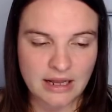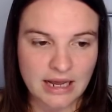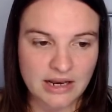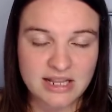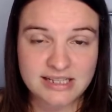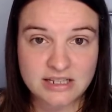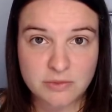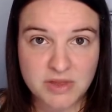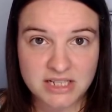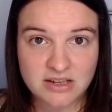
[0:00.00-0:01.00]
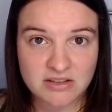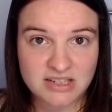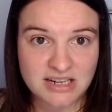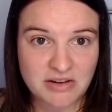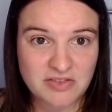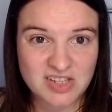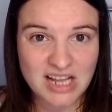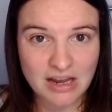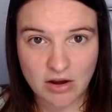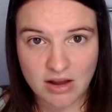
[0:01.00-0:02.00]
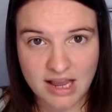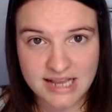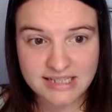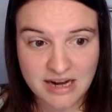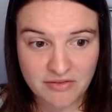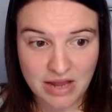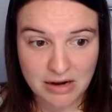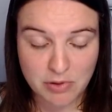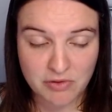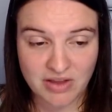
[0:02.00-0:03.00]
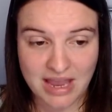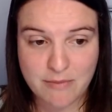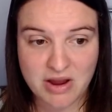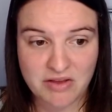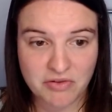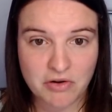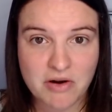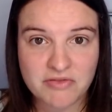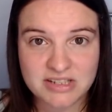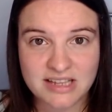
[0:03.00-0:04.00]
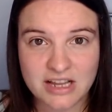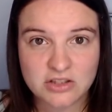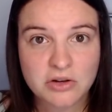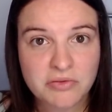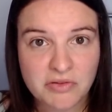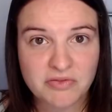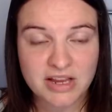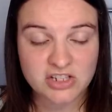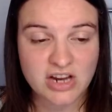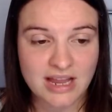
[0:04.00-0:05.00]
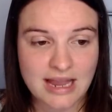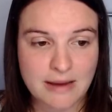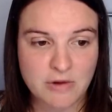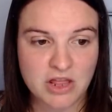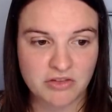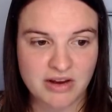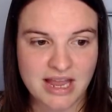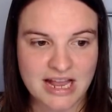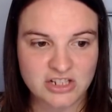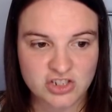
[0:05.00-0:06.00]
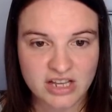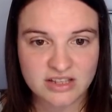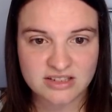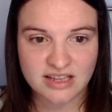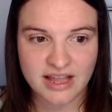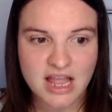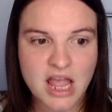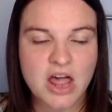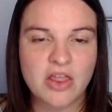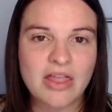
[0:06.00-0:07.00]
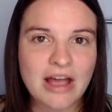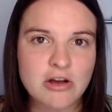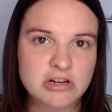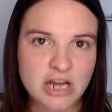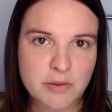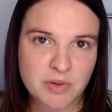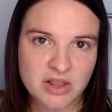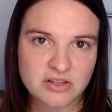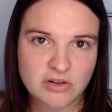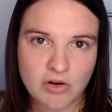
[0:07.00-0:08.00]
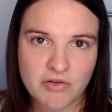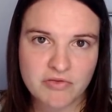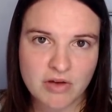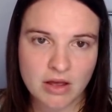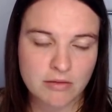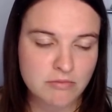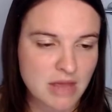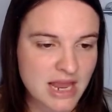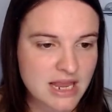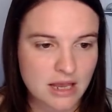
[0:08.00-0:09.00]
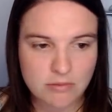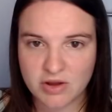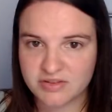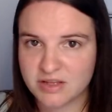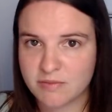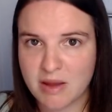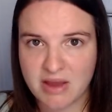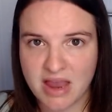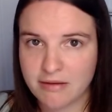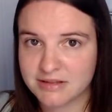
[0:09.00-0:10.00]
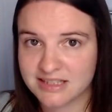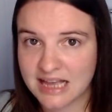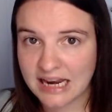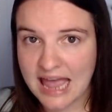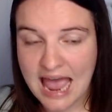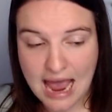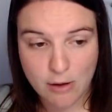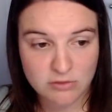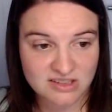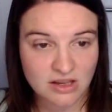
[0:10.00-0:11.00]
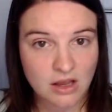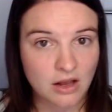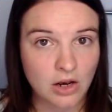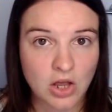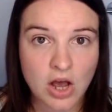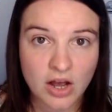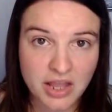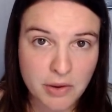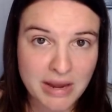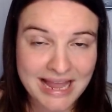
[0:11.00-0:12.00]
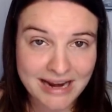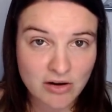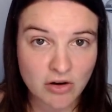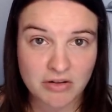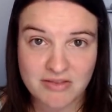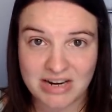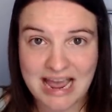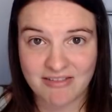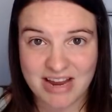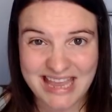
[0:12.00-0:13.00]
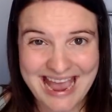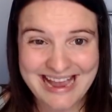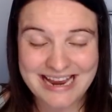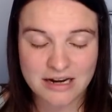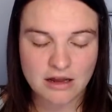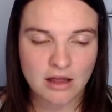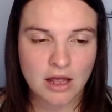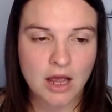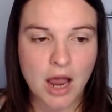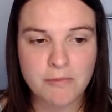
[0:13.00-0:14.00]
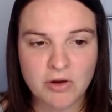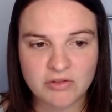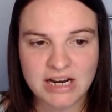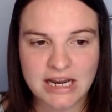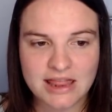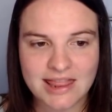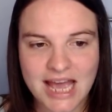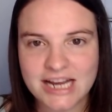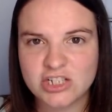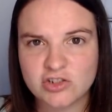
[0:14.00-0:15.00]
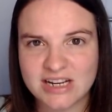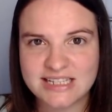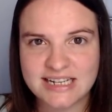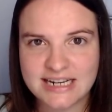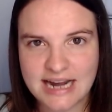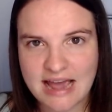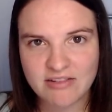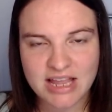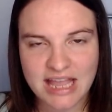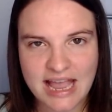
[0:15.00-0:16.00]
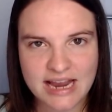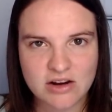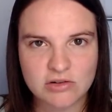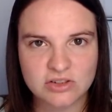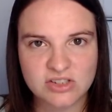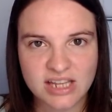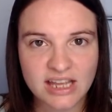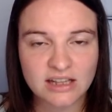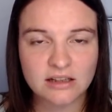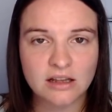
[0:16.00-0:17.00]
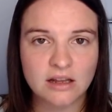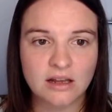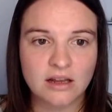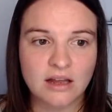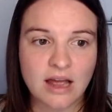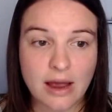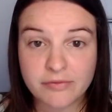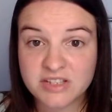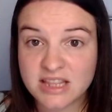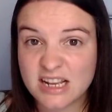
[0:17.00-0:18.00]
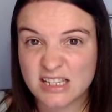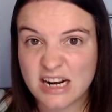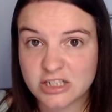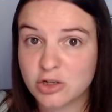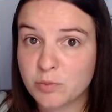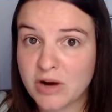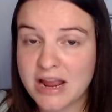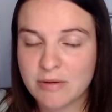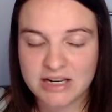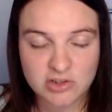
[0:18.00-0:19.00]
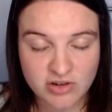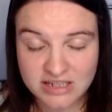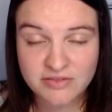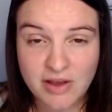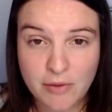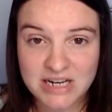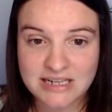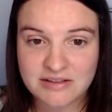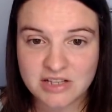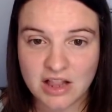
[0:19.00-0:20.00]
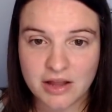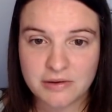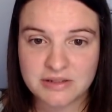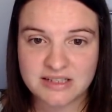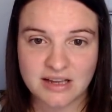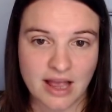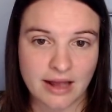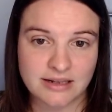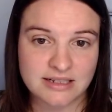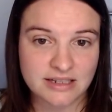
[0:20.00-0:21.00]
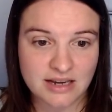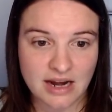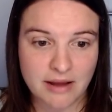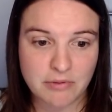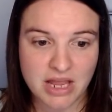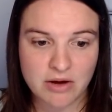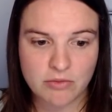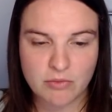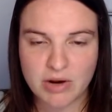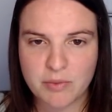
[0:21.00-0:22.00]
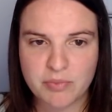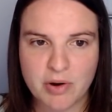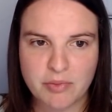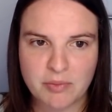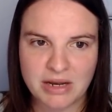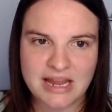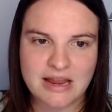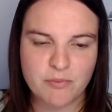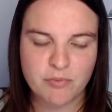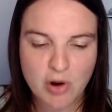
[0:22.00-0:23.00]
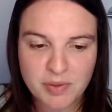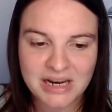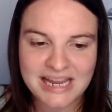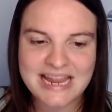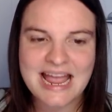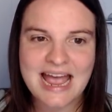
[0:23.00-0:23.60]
And this is something to consider if Salah isn't available for game week 4. Obviously, a tougher fixture in game week 3 against Chelsea. That could open the door for making moves to maybe go Salah out, Lukaku in, or even Harry Kane. I'm not really that interested in Harry Kane until after the international break, when the transfer window's closed, and you know we can properly